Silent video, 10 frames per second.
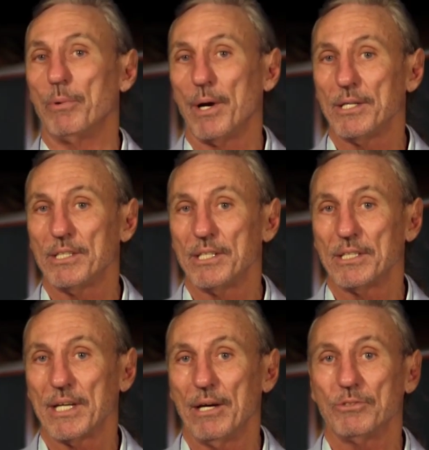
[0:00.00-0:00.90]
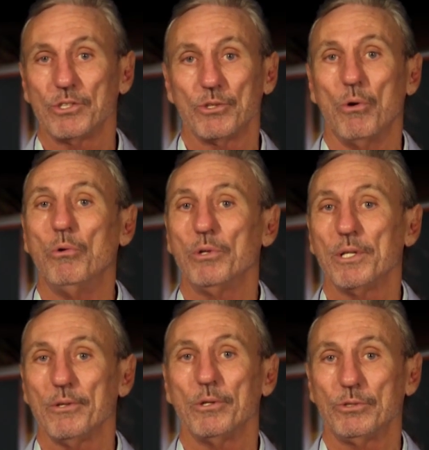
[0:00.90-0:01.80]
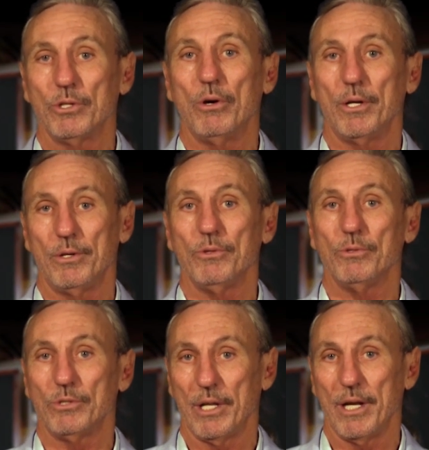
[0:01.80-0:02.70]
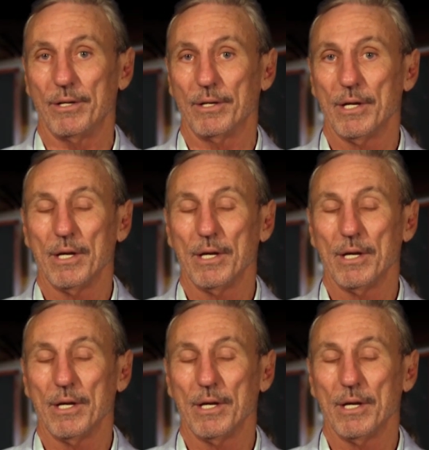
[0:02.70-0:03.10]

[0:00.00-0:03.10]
price discounts to only those on our newsletter.